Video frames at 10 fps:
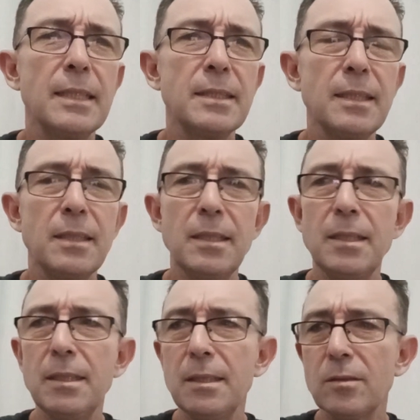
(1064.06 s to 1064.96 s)
He said,
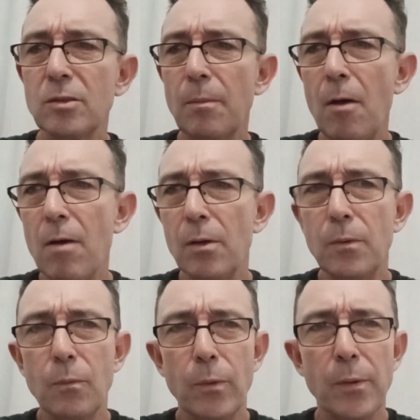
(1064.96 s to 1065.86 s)

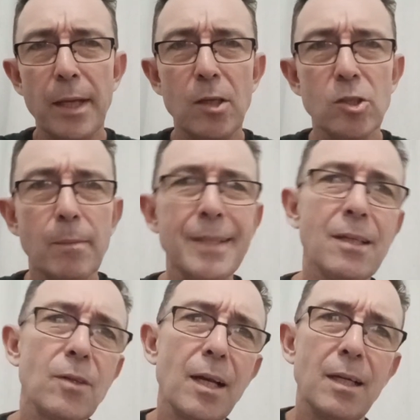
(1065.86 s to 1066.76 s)
tomorrow we'll get you some
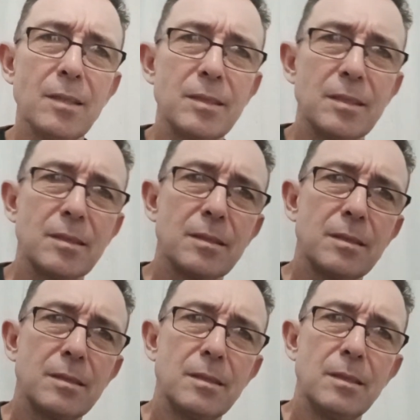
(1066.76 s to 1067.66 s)
adult classes.
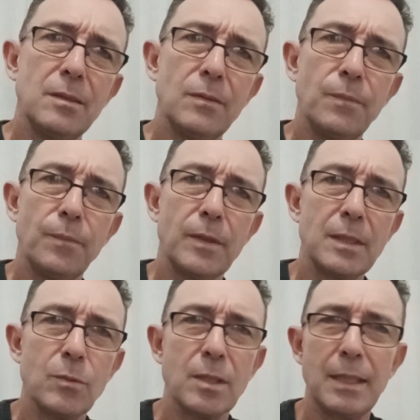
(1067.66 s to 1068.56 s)

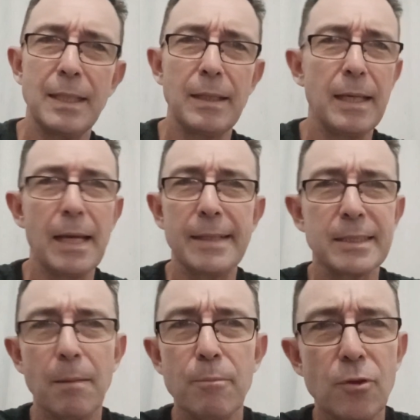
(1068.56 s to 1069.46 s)
Because he
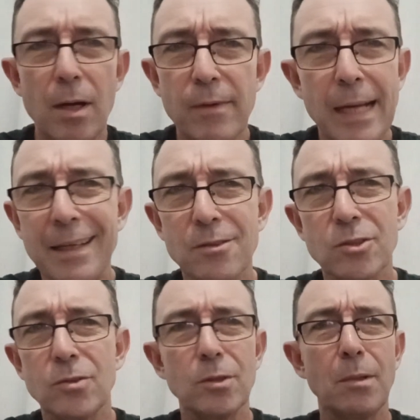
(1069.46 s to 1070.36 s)
had some private
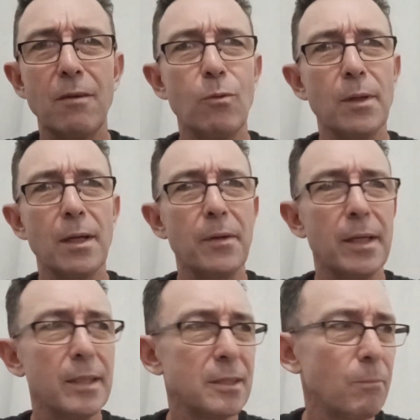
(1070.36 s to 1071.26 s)
adult school or whatever will go
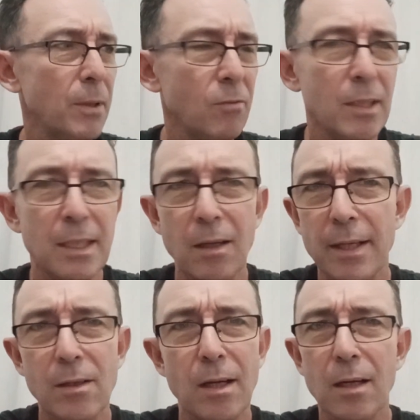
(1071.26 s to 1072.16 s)
there. He said, be ready
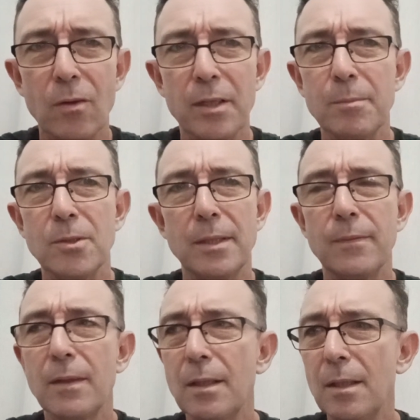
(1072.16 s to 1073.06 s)
like 9 o'clock in the
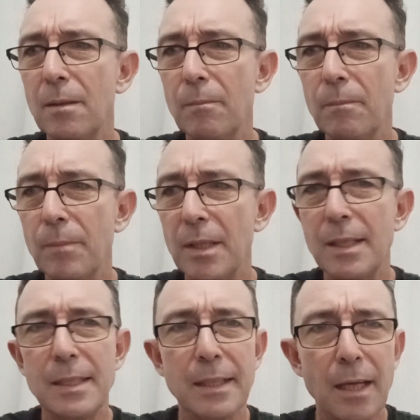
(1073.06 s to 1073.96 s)
morning. But
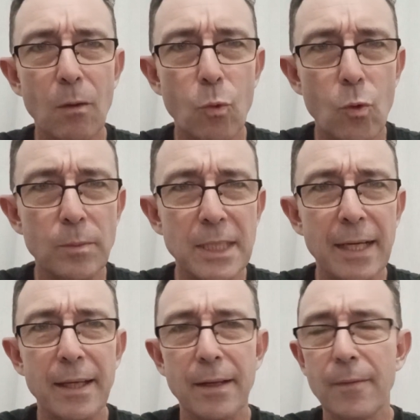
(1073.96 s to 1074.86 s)
you need to get a warm
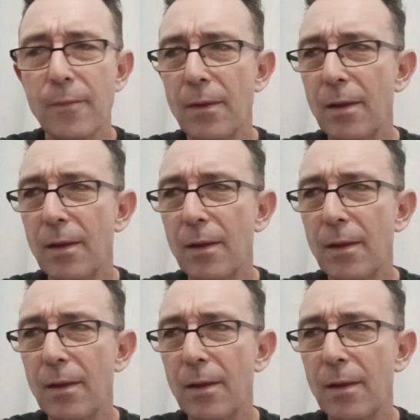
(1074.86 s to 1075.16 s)
jacket.